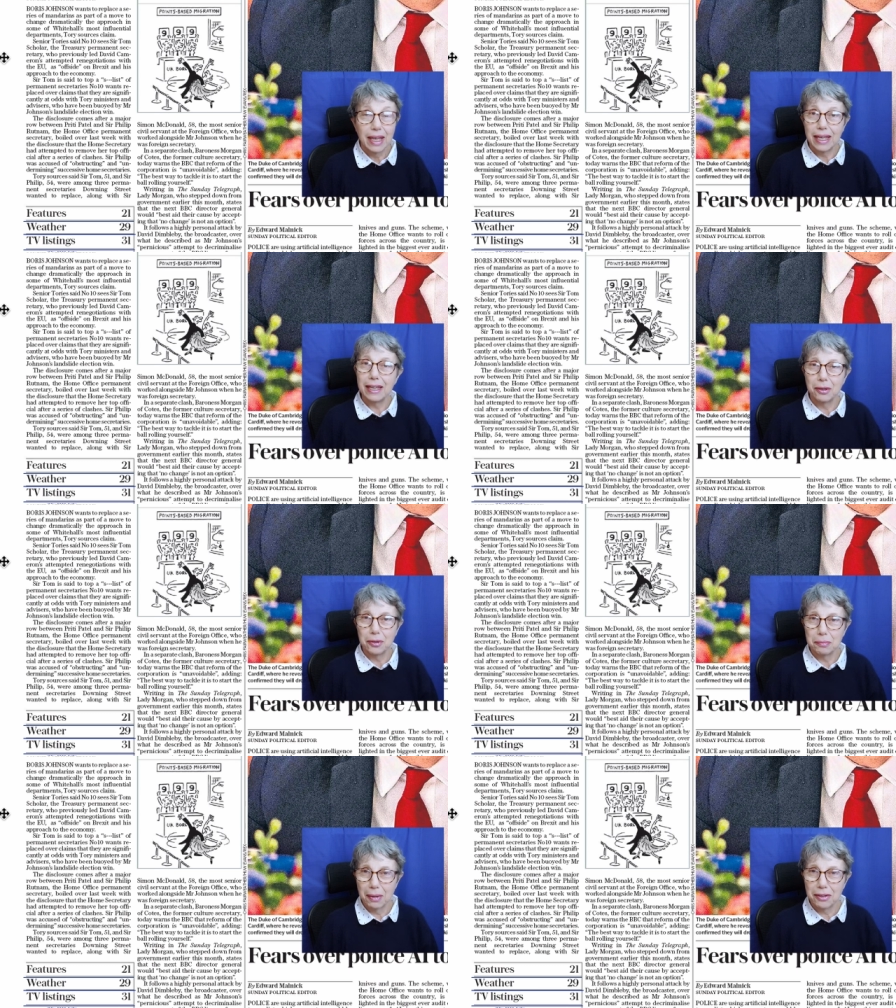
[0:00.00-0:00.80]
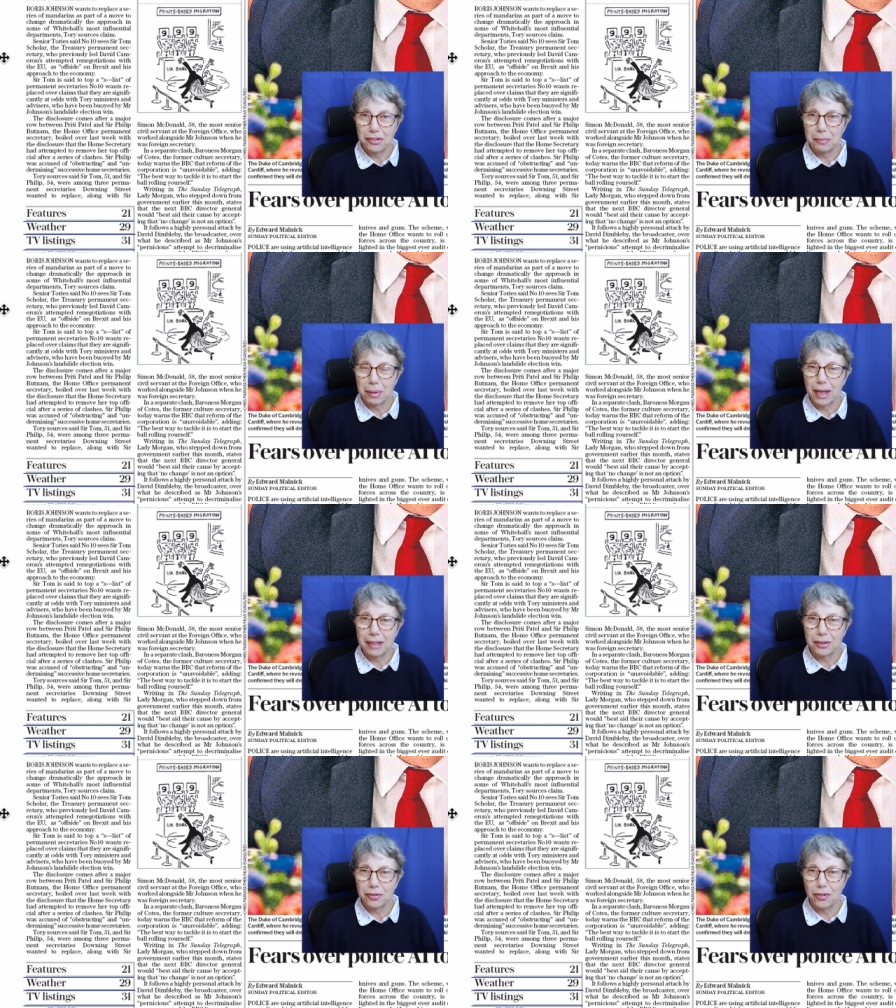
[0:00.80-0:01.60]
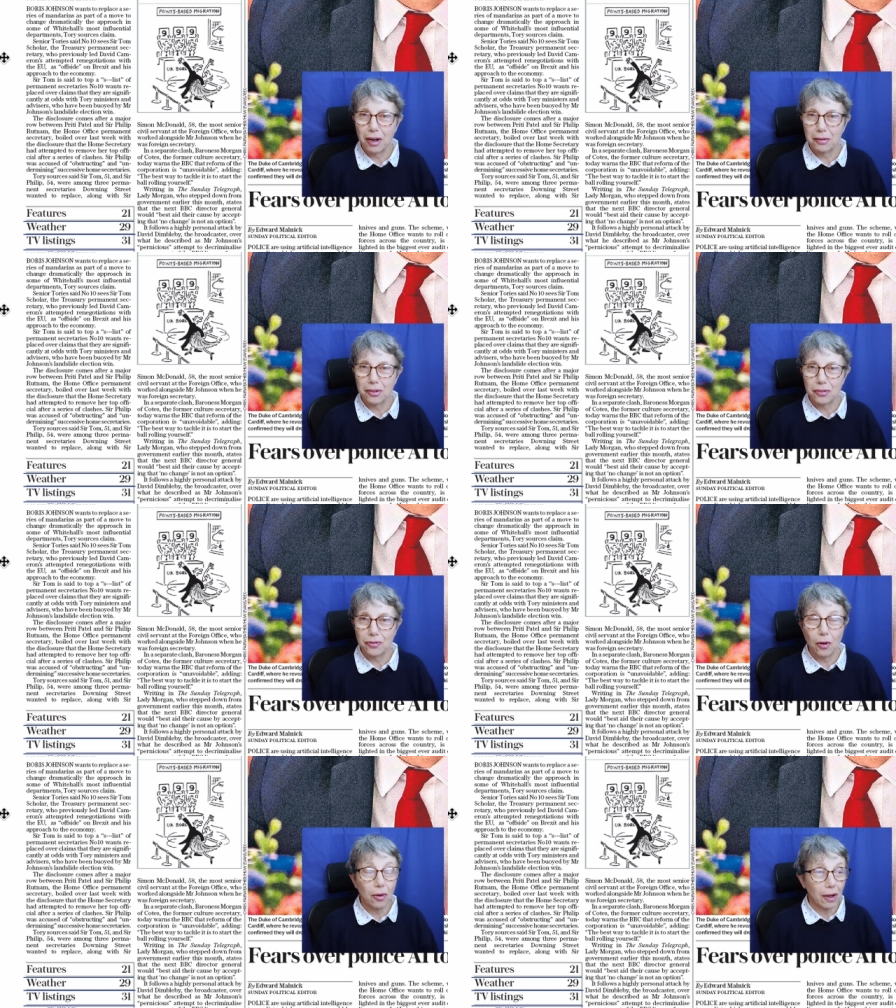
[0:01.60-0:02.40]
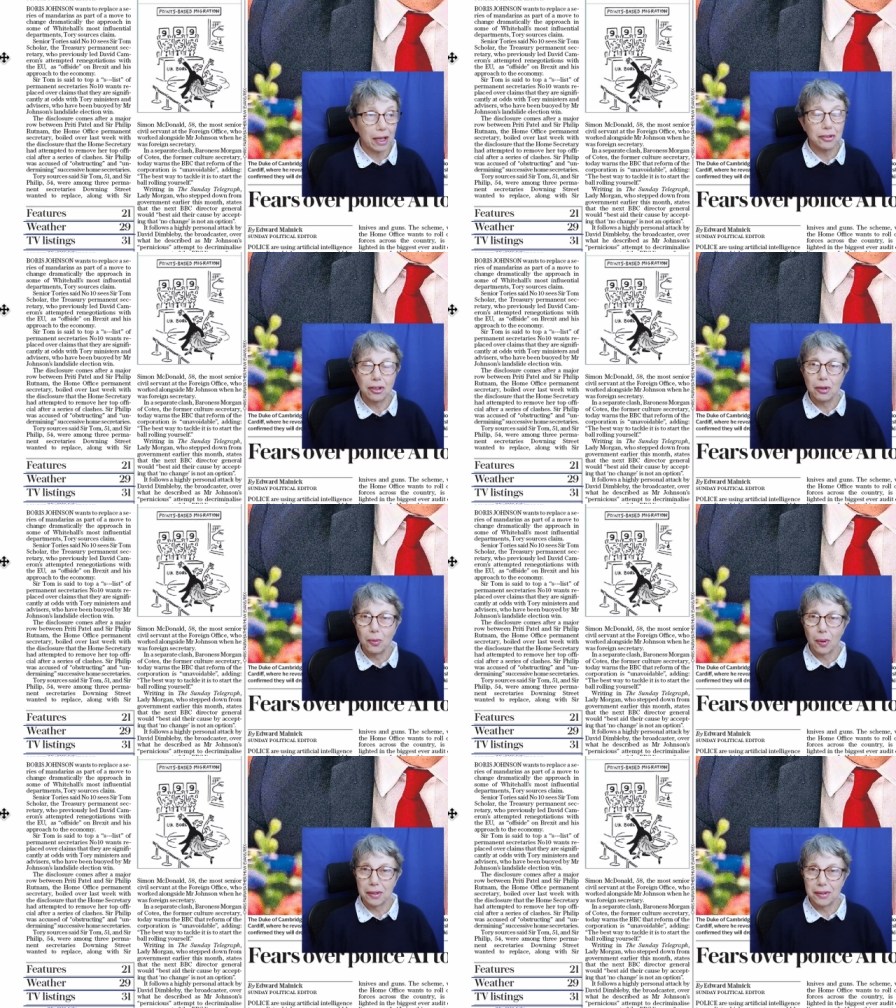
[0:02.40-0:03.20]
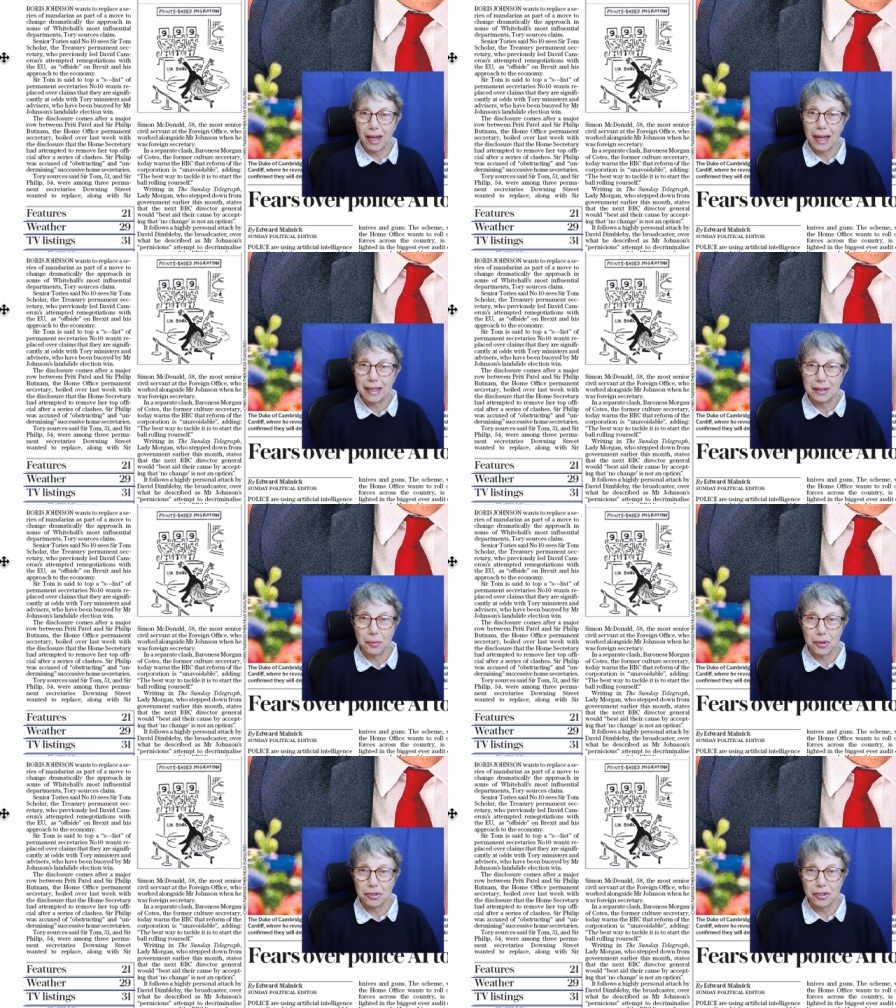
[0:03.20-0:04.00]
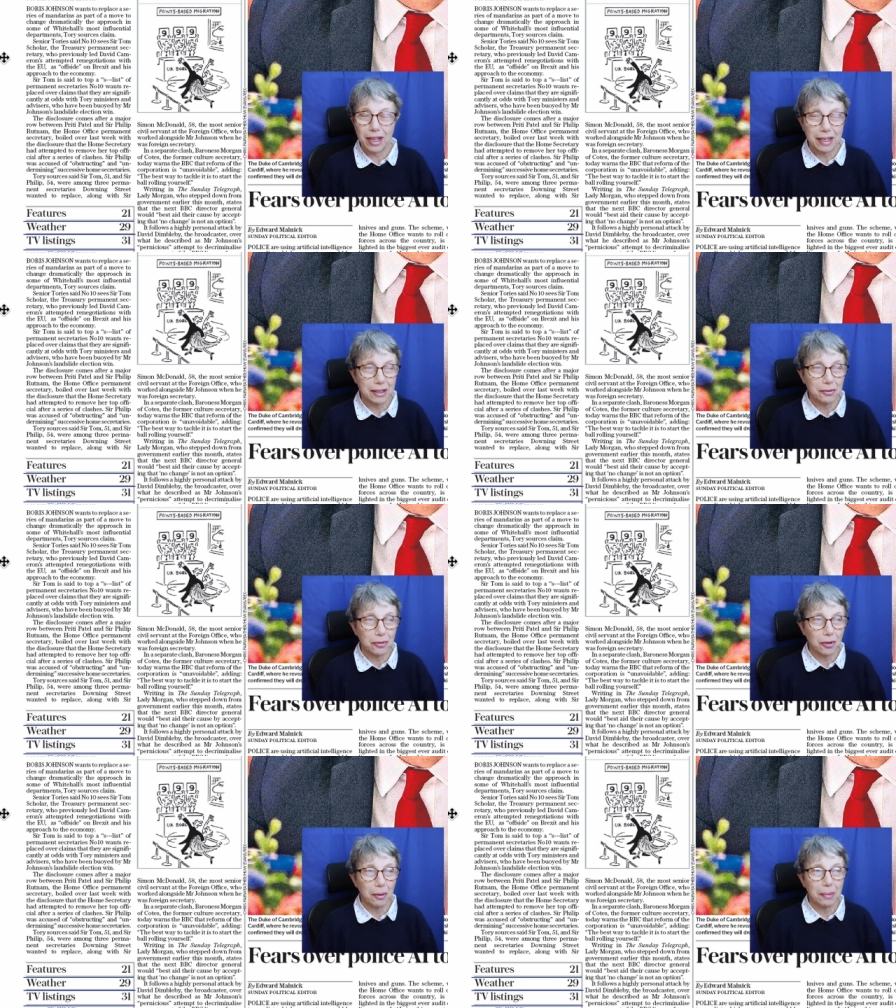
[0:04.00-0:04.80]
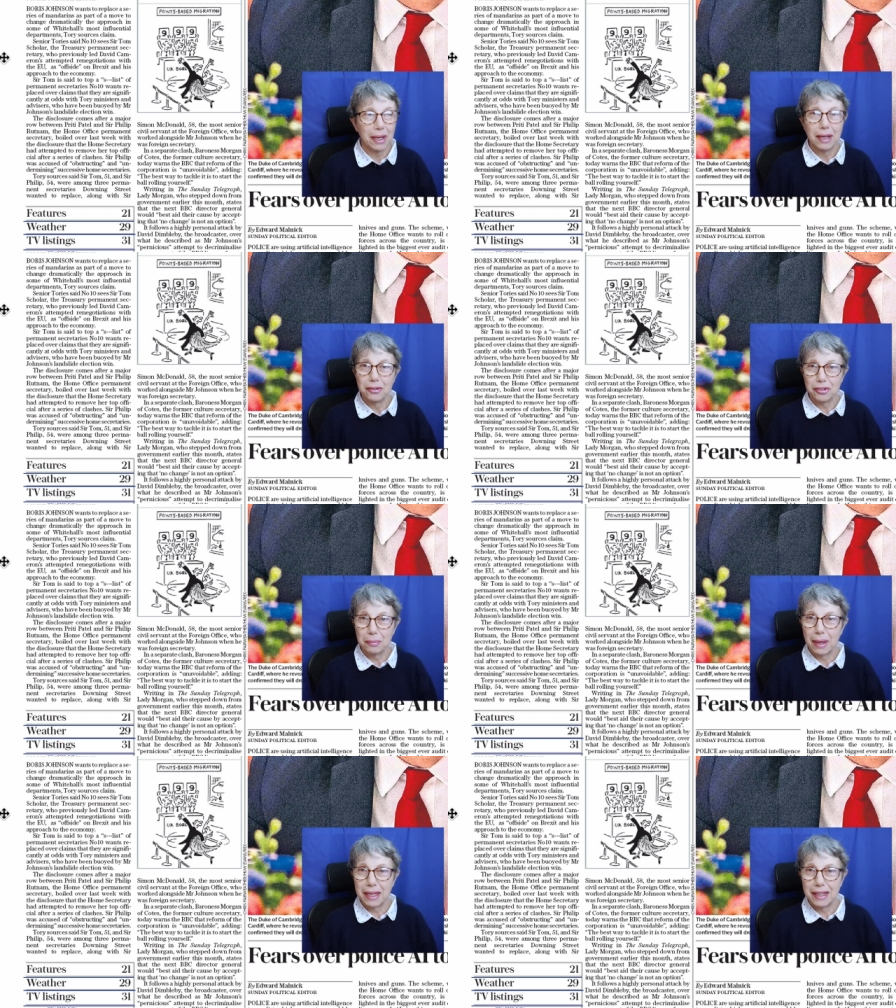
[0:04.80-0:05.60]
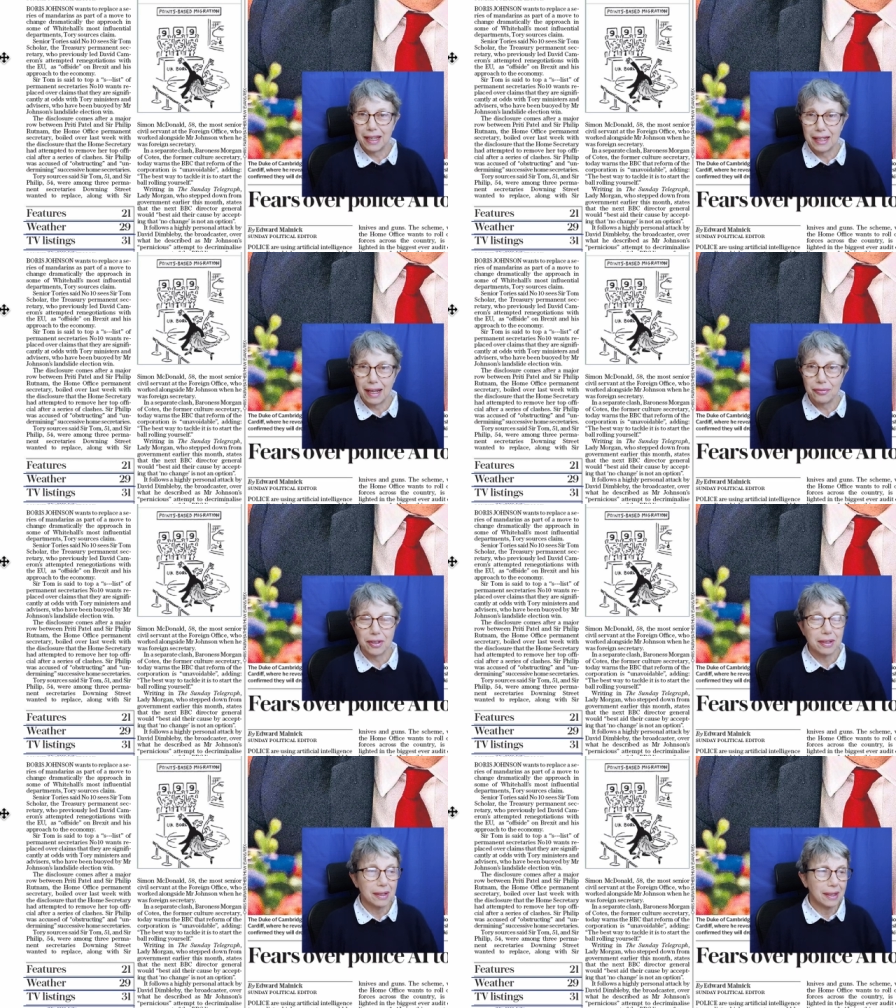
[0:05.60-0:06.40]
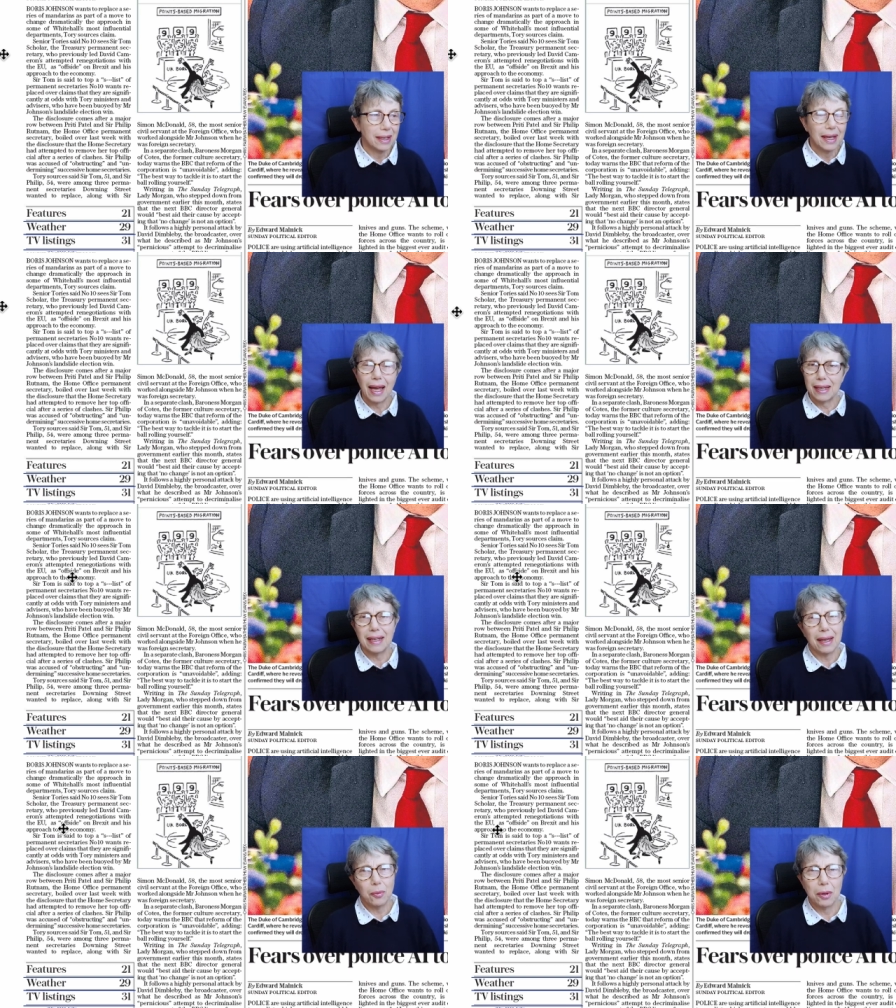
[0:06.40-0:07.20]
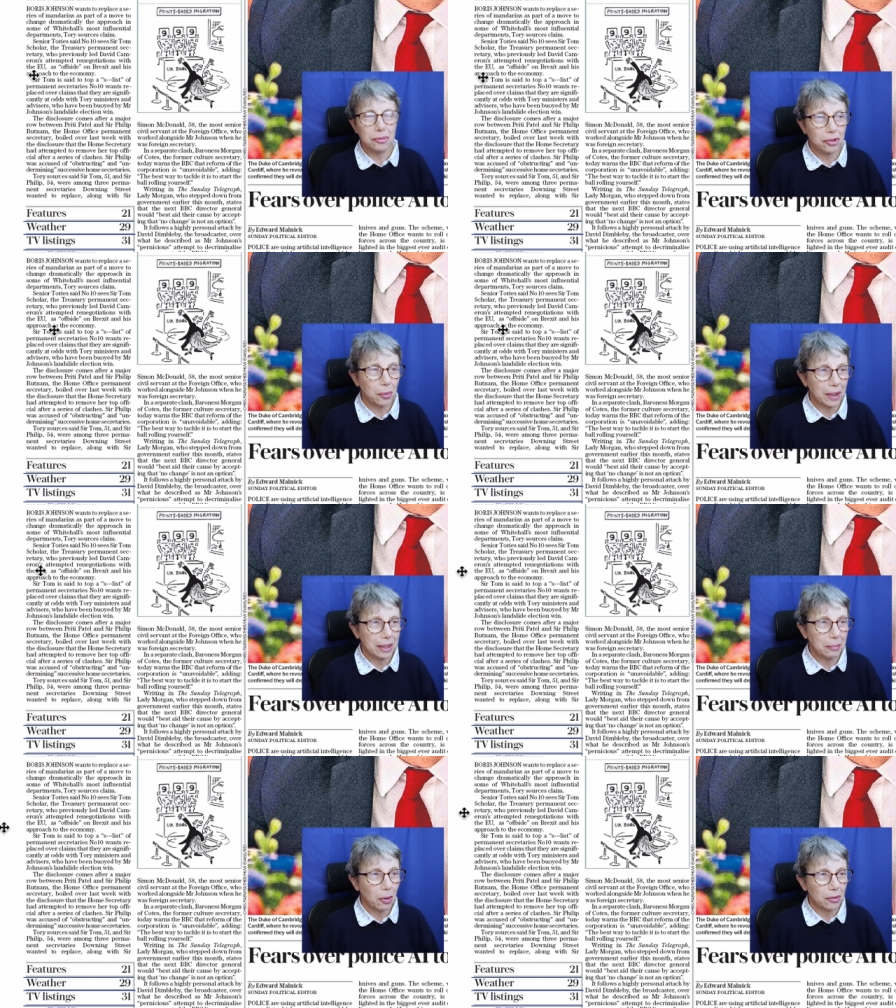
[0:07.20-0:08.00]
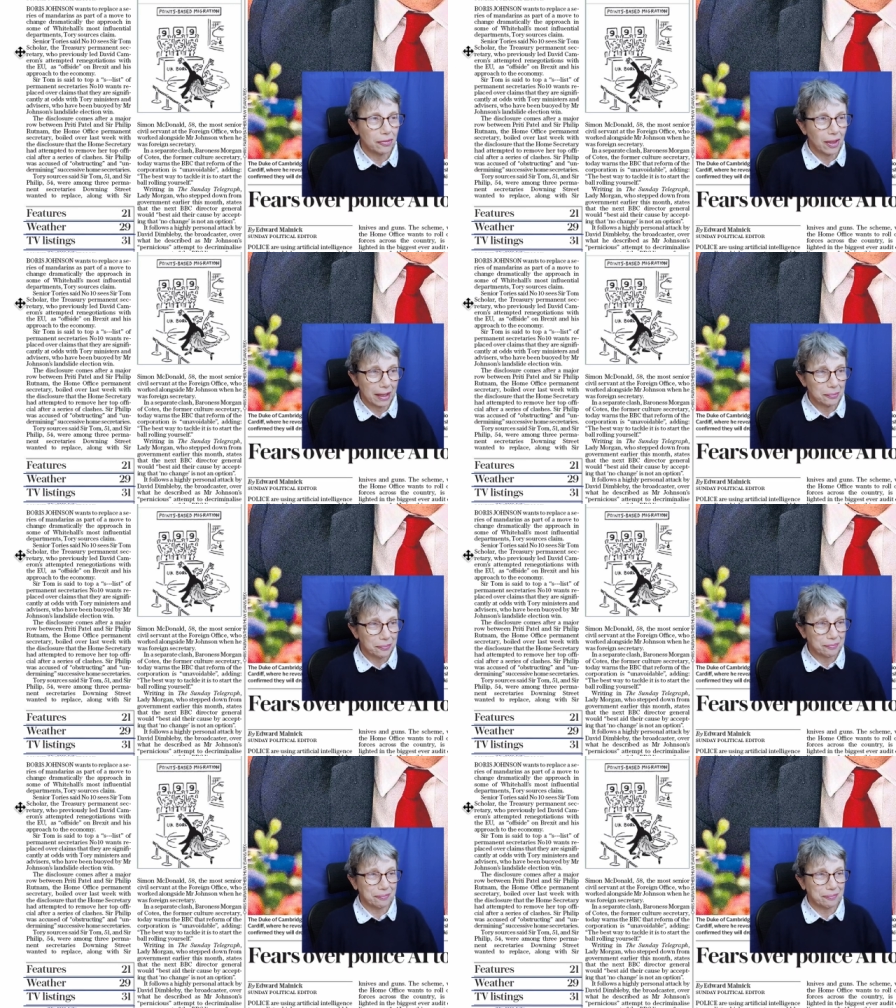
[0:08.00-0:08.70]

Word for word: He could multiply as far as four and knew what nine was taken from to make eleven. I, I won't do any more of that.